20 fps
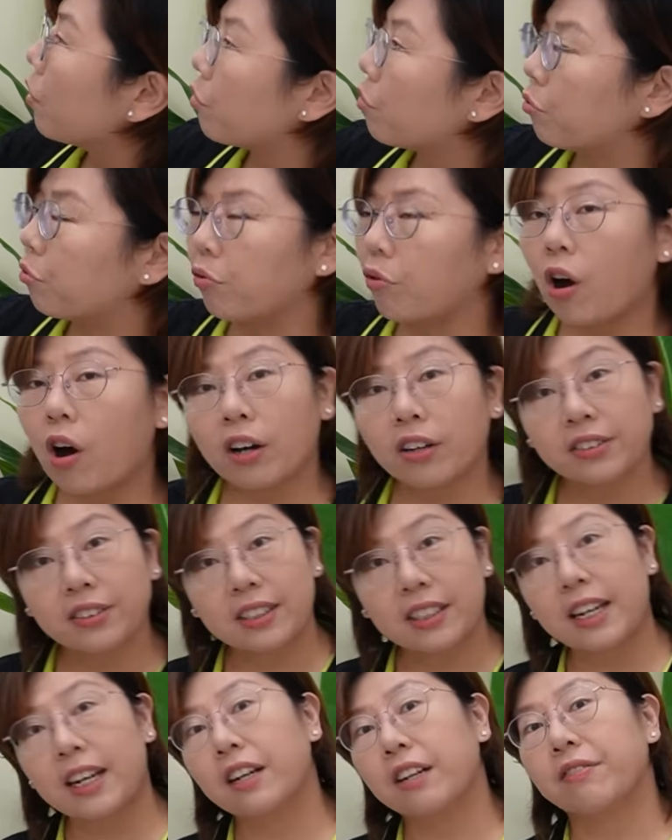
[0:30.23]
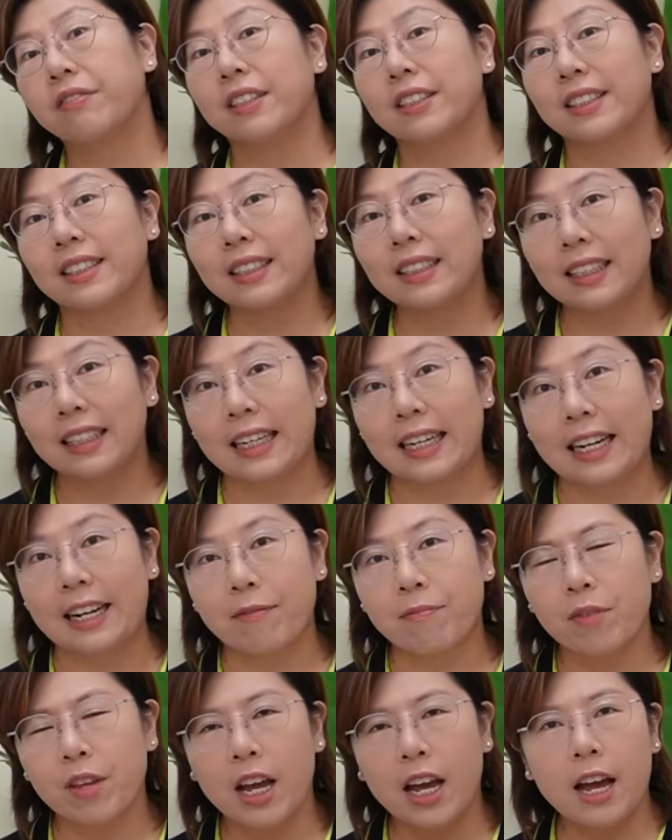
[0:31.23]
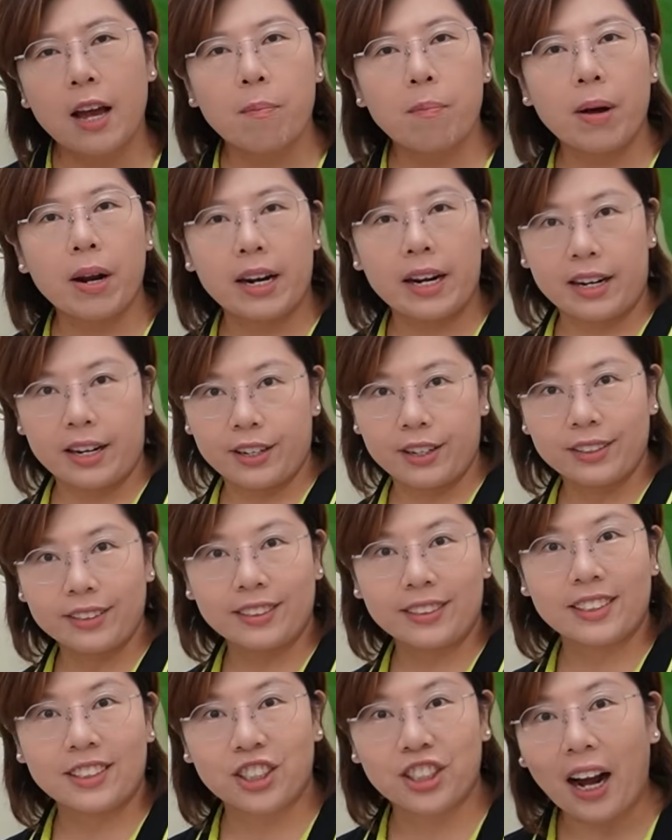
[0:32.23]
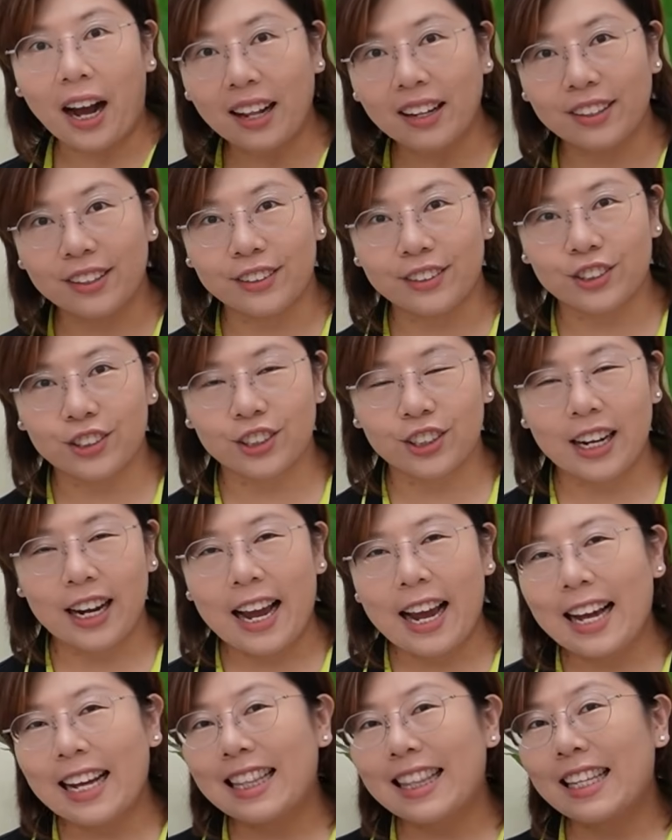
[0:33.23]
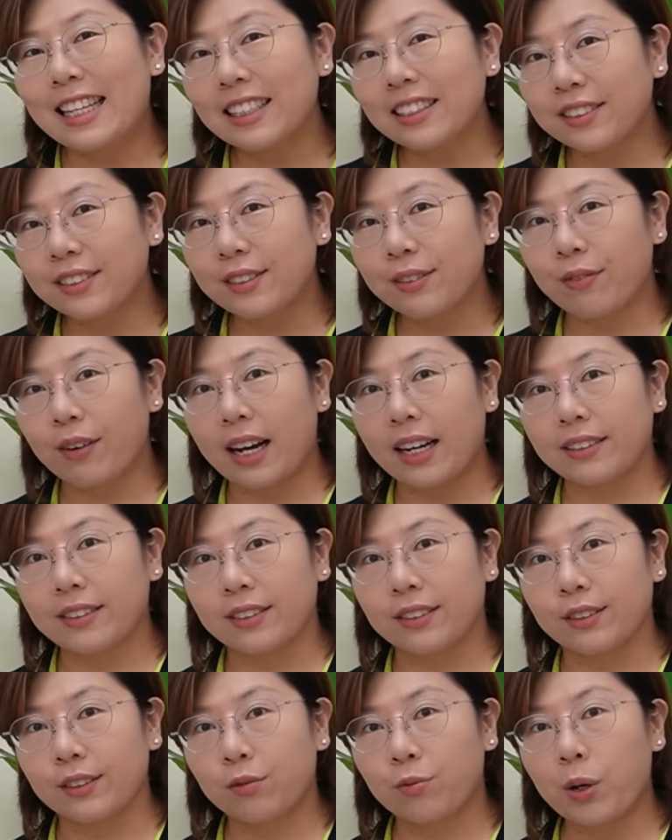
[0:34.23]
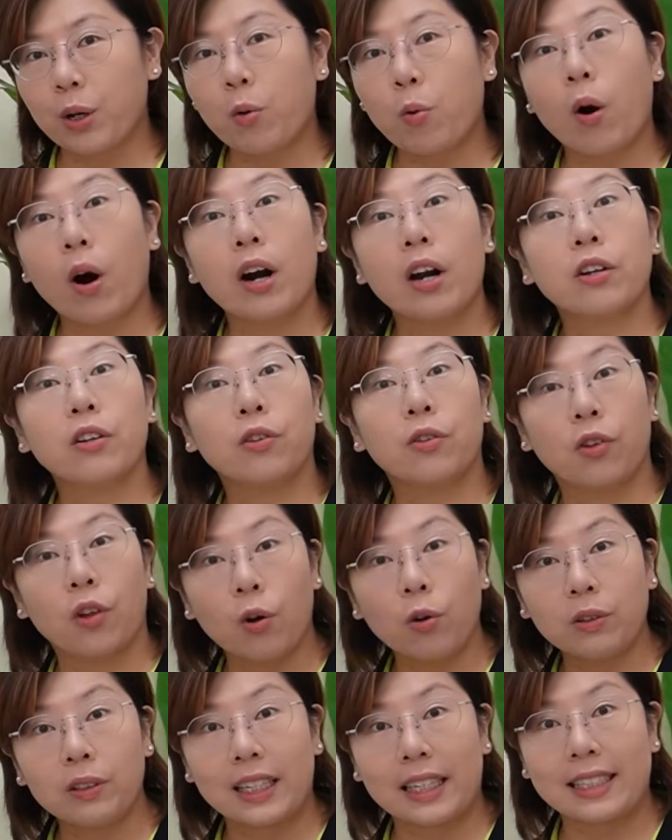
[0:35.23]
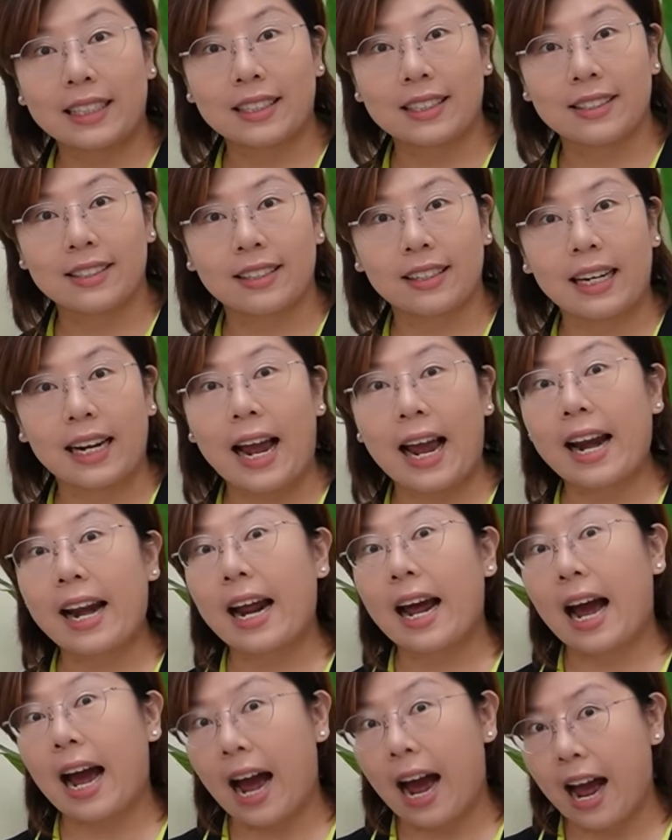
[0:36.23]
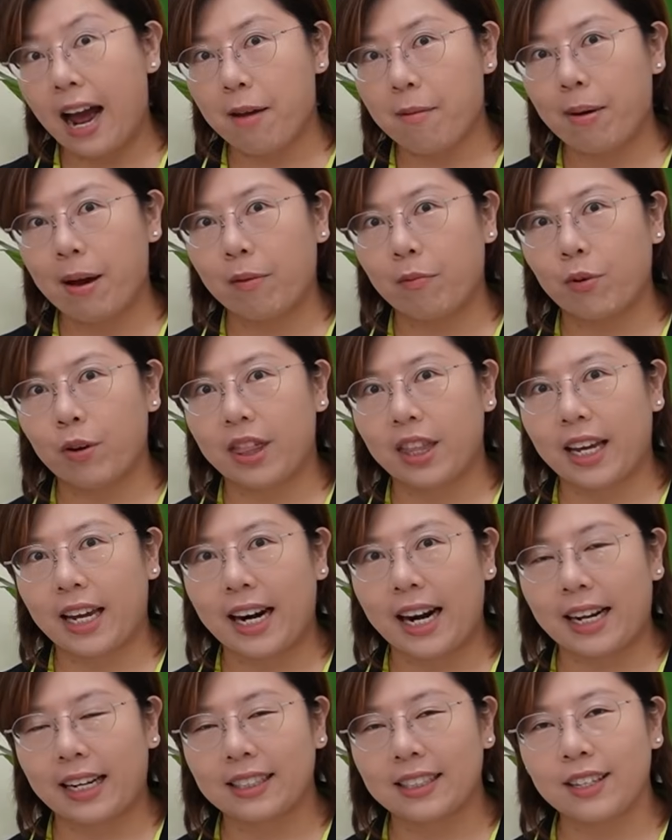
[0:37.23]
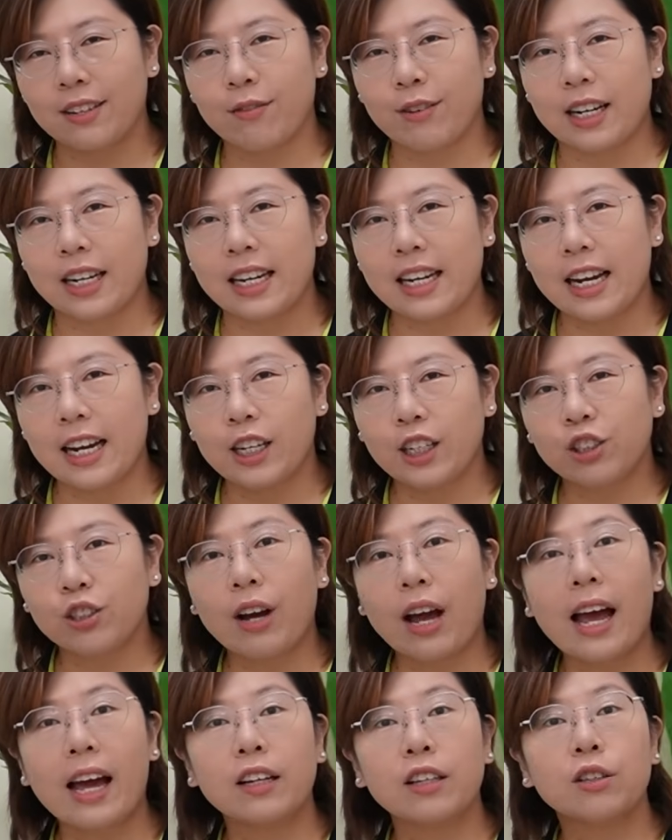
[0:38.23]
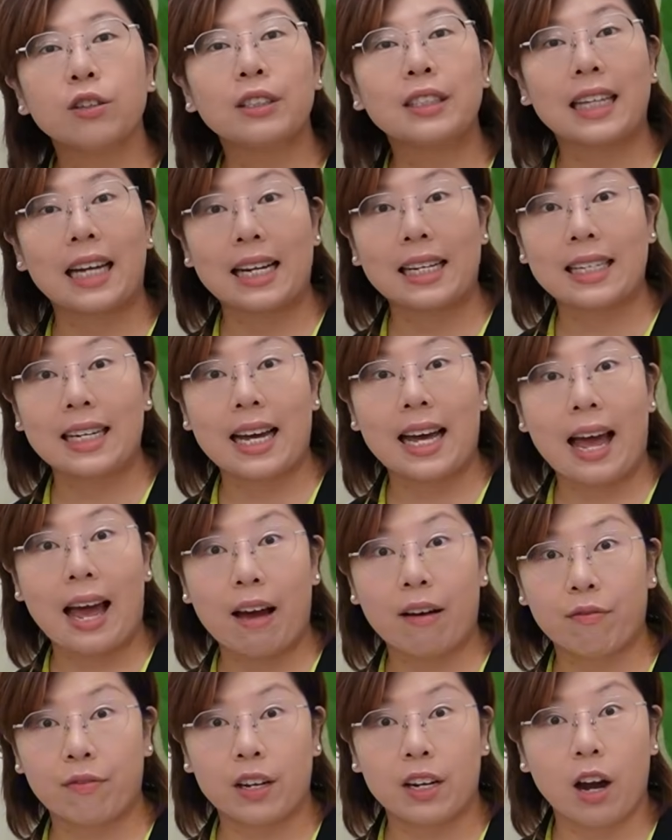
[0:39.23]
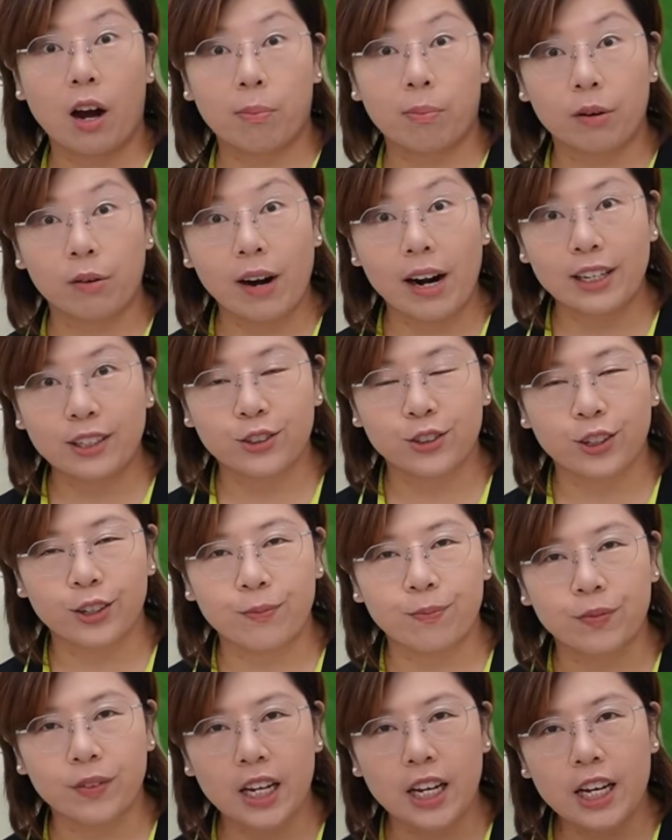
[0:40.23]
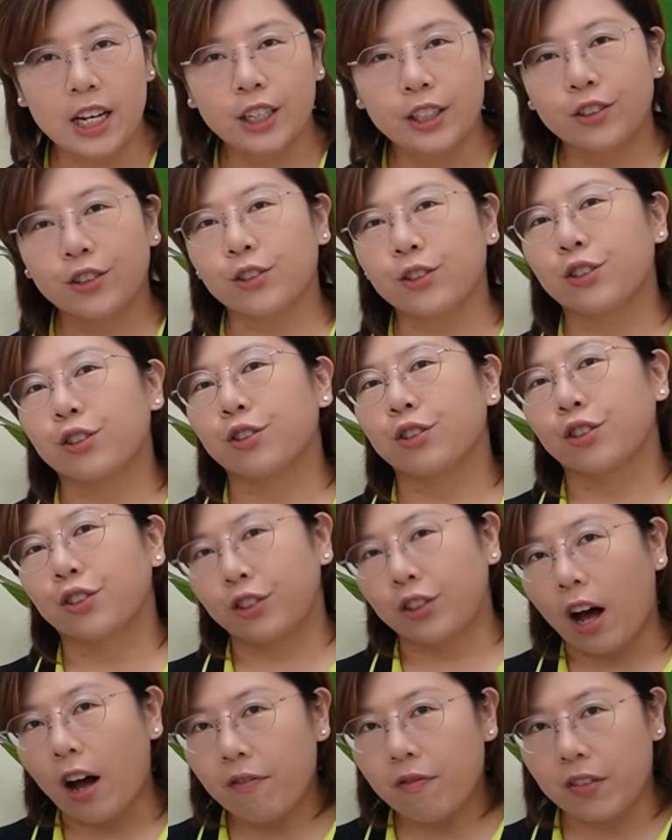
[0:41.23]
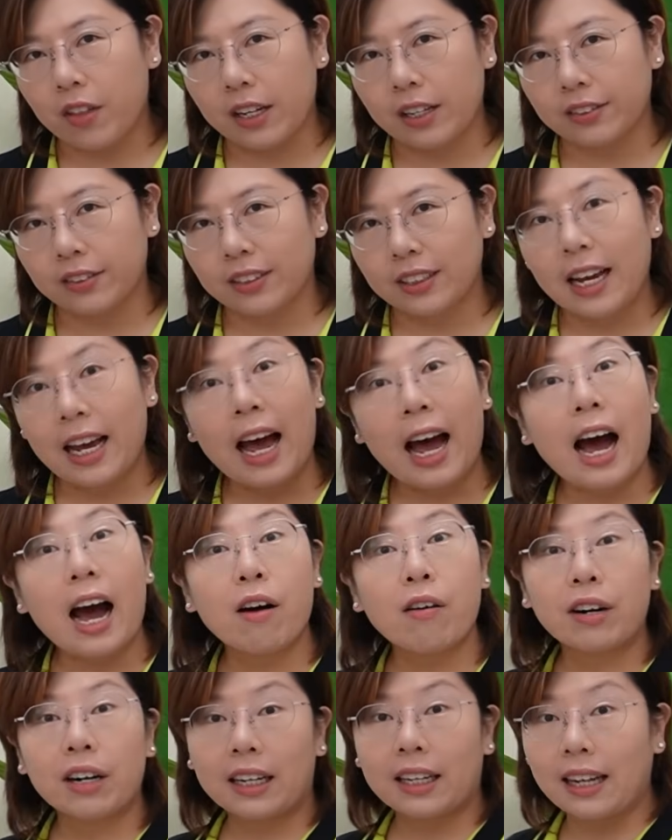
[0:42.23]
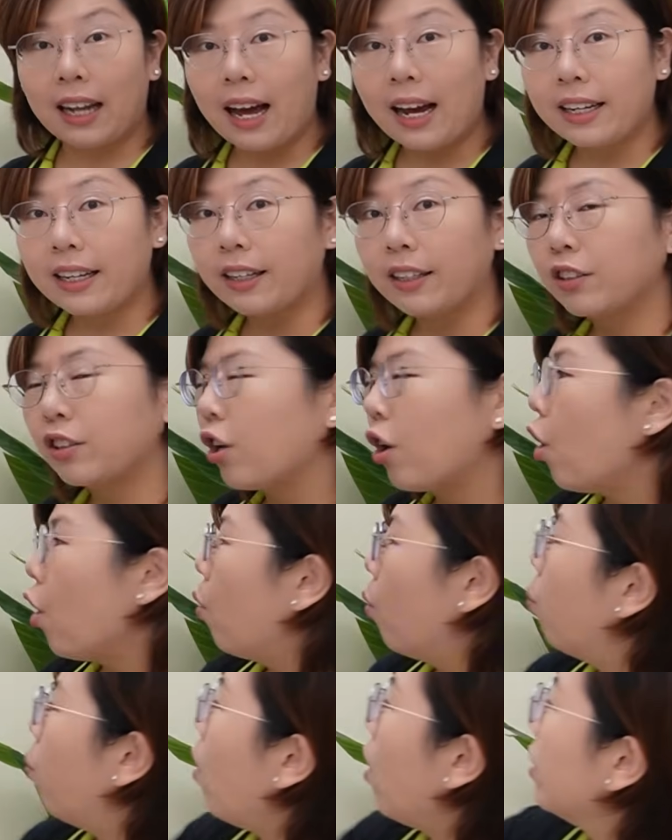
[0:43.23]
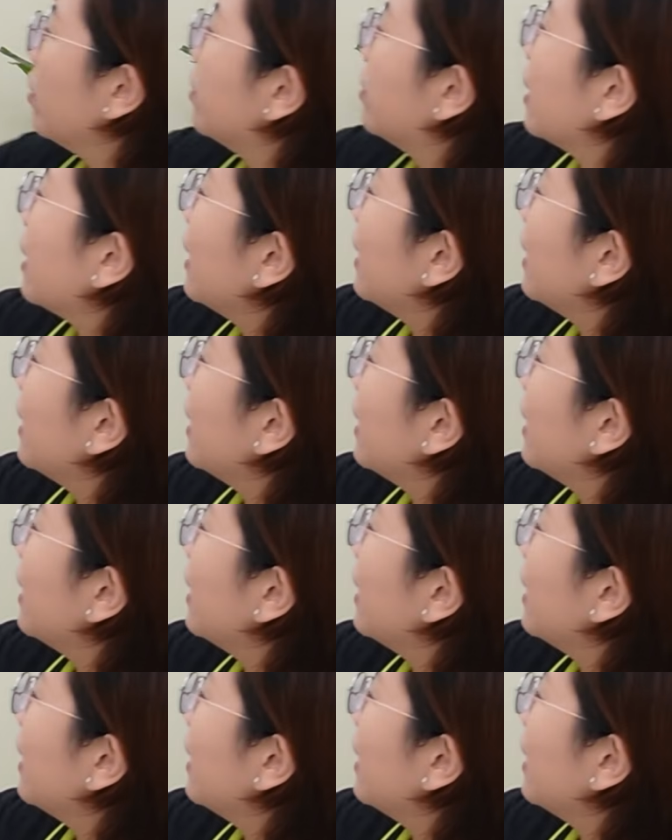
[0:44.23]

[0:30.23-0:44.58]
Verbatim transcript: across their facility. But here's the challenge. These devices require low latency and high bandwidth connectivity to handle data-heavy operation. So to solve this, our clients want